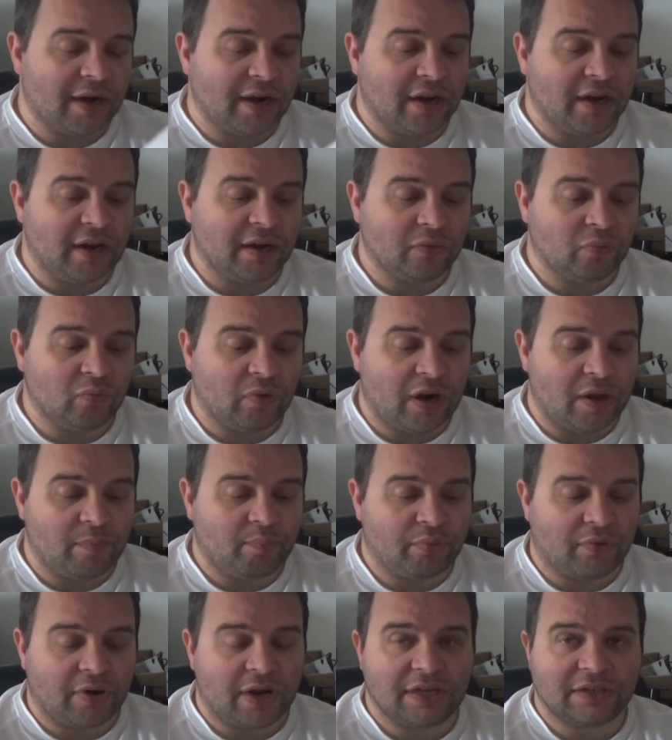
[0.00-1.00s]
and when I
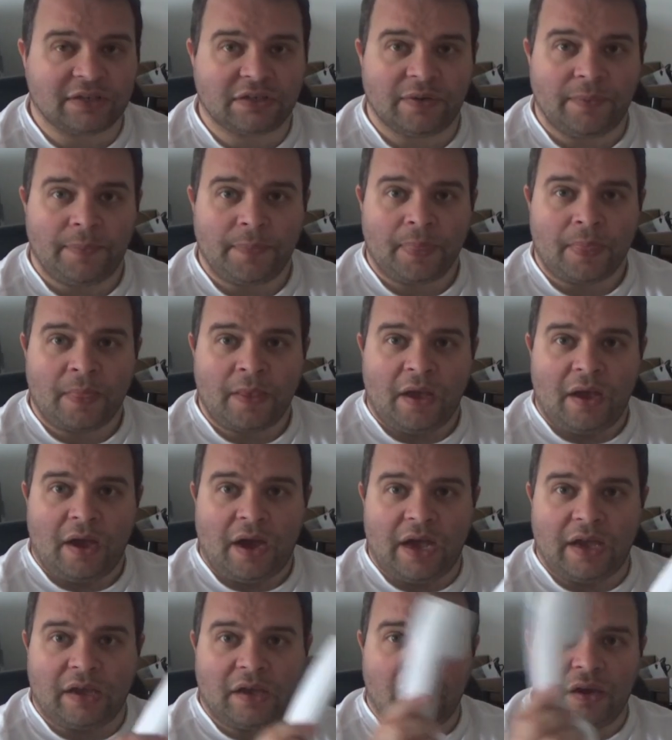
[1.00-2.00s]
press,
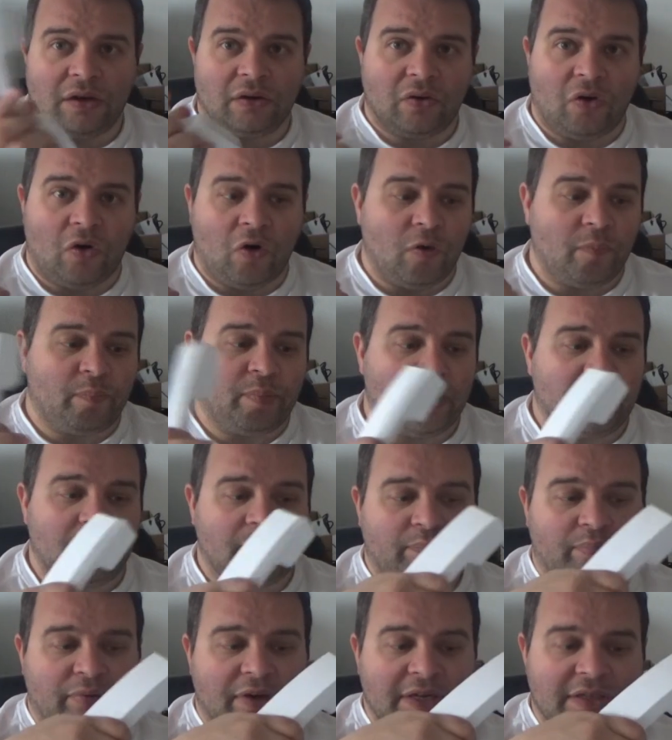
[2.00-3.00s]
I can
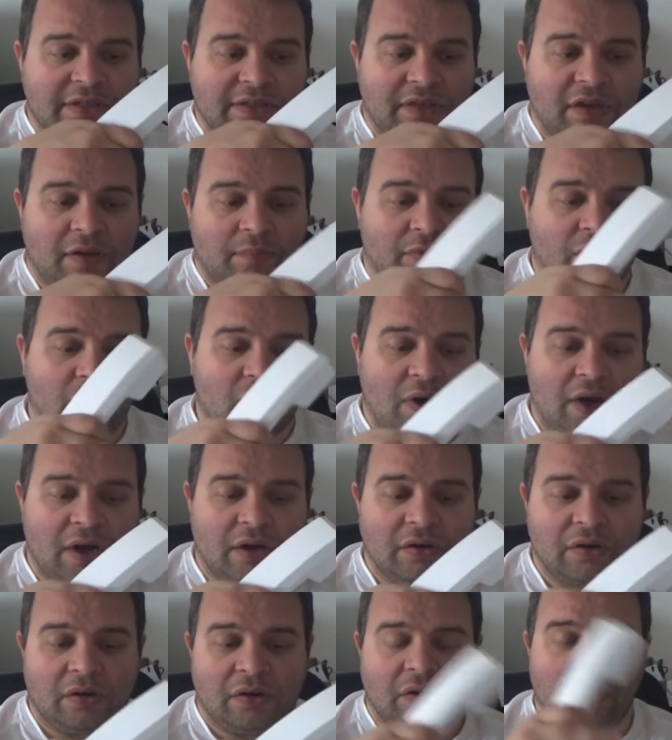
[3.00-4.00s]
press number
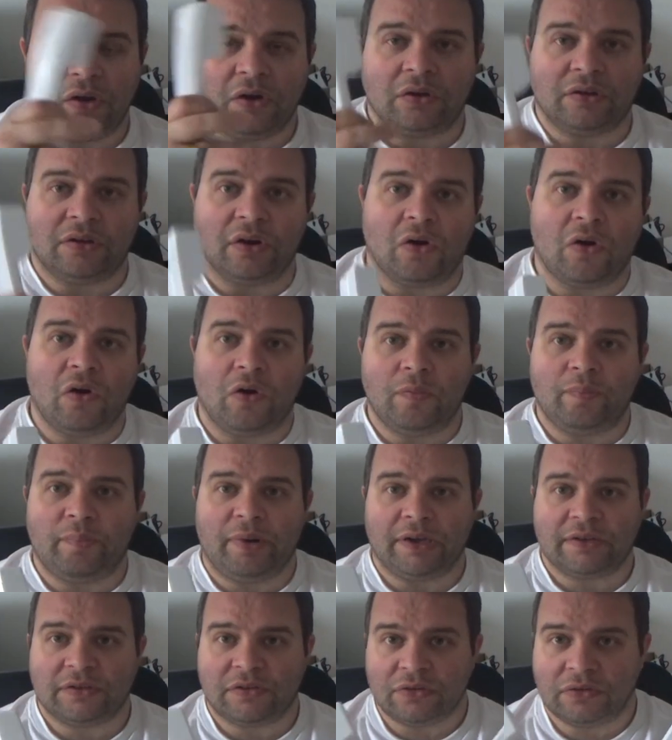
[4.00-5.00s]
1, the call
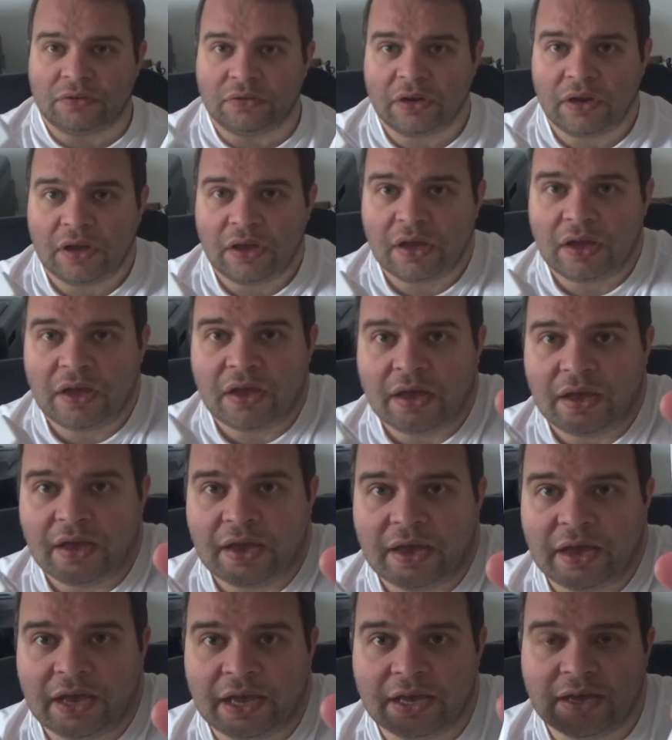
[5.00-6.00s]
button,
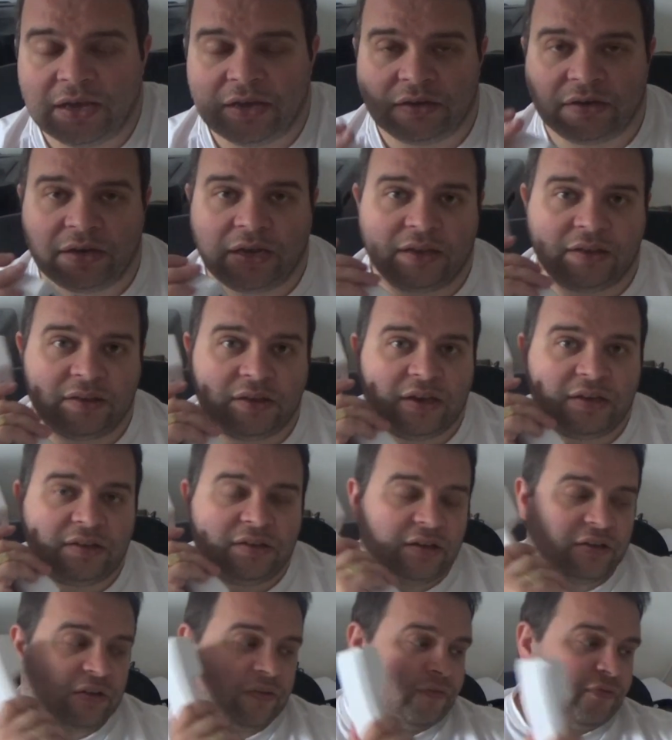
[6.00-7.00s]
and then
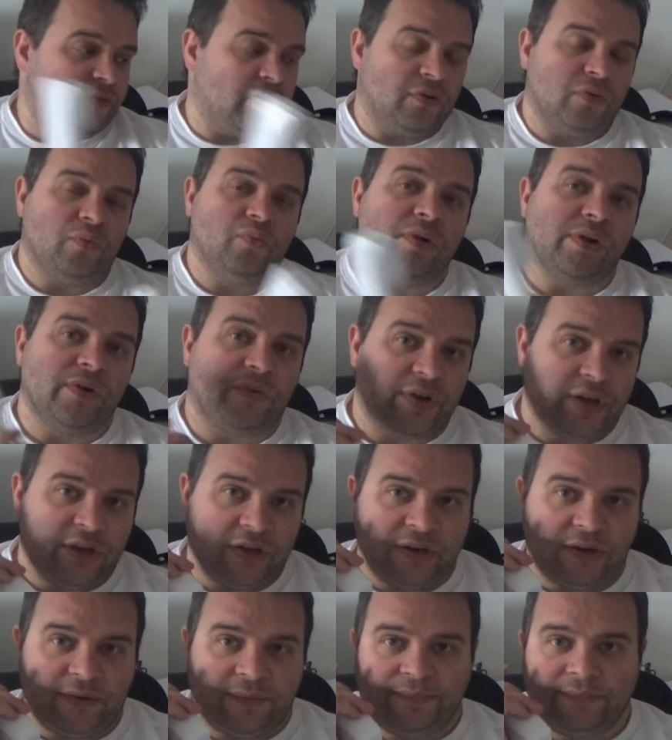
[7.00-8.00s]
the other phone will
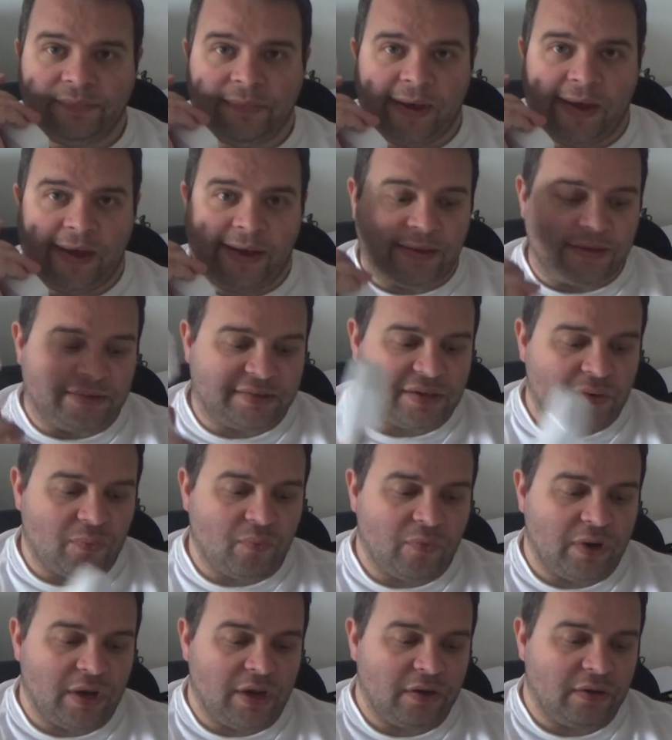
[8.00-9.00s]
ring. And the same
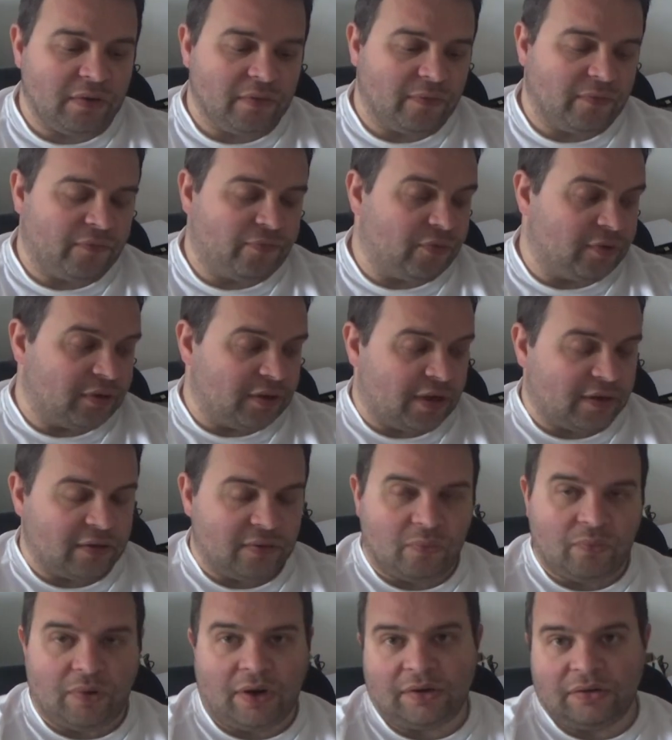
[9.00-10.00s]
way for the other
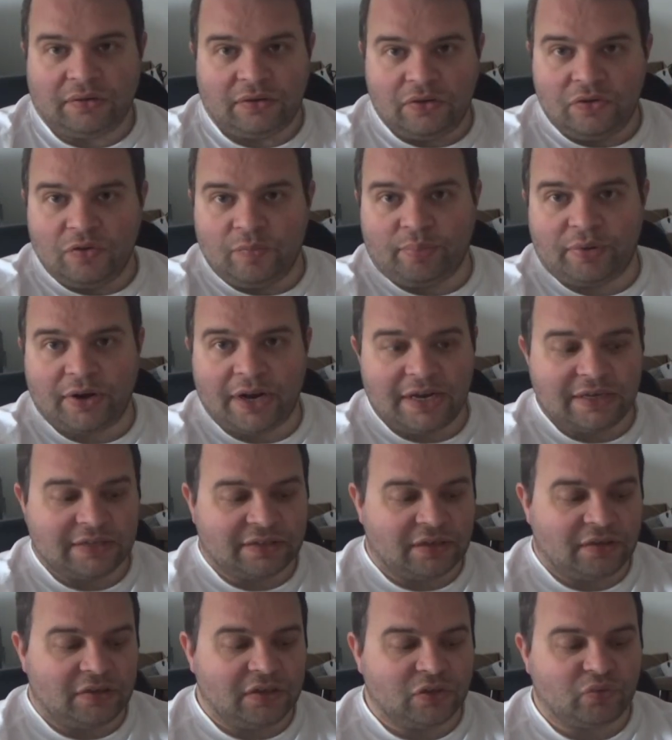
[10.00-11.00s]
one, you
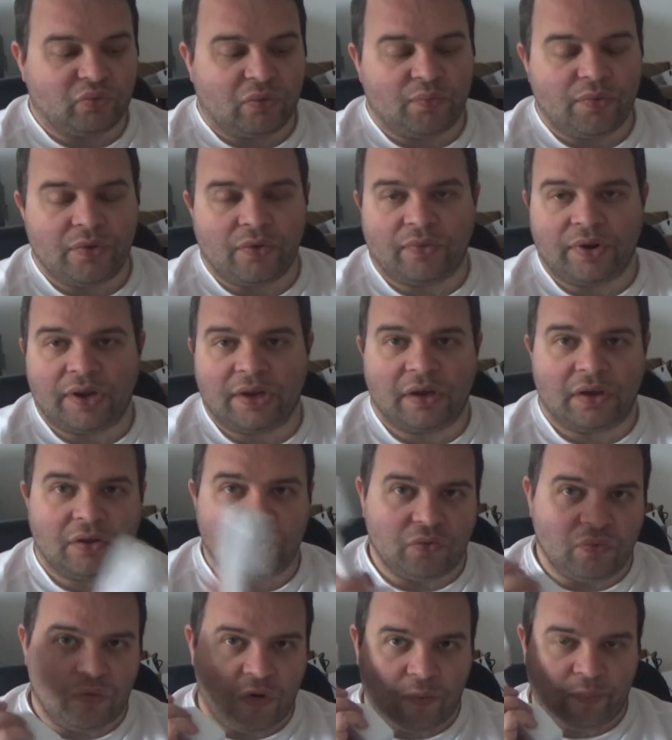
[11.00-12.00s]
press and this one will ring and
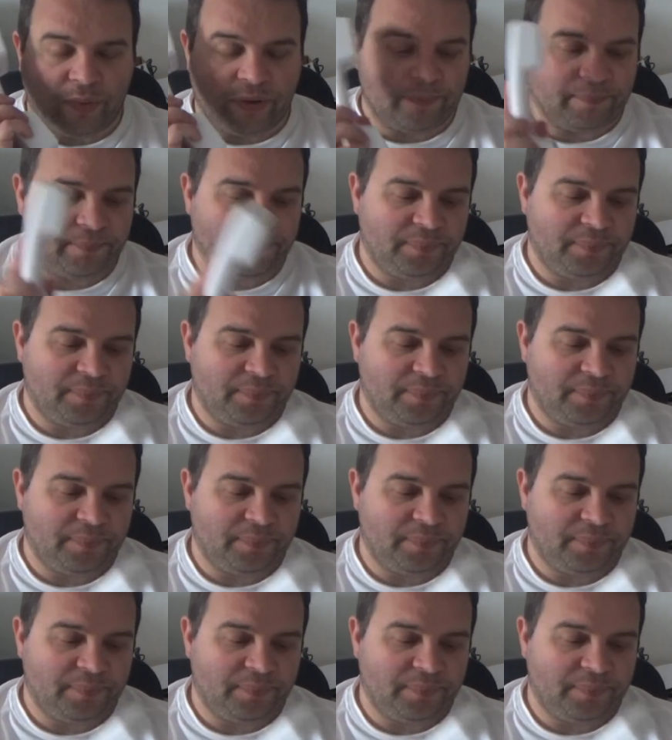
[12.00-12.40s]
you open.